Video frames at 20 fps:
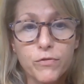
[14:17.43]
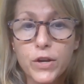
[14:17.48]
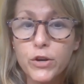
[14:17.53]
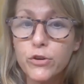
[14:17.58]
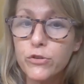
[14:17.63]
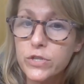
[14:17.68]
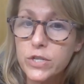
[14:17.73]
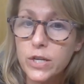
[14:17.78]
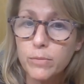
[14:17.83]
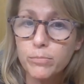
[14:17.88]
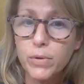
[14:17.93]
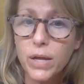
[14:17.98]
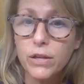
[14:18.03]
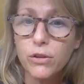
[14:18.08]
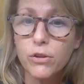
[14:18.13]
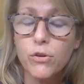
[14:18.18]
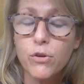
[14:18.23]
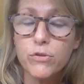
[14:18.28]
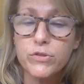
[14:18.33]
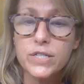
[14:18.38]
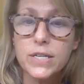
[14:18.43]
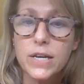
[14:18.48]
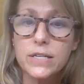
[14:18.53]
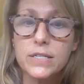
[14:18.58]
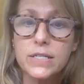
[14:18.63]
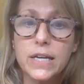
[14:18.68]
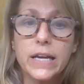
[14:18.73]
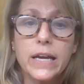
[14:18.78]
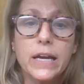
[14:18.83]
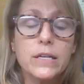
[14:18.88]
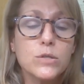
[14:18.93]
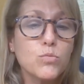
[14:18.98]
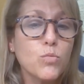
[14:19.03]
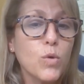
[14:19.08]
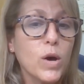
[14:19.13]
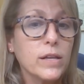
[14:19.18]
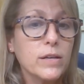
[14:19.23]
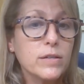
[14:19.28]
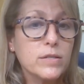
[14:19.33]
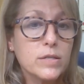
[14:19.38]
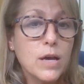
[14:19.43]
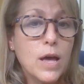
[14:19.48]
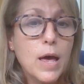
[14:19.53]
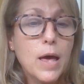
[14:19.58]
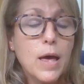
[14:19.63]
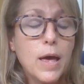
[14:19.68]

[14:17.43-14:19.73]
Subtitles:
fingerstick blood glucose testing, as well as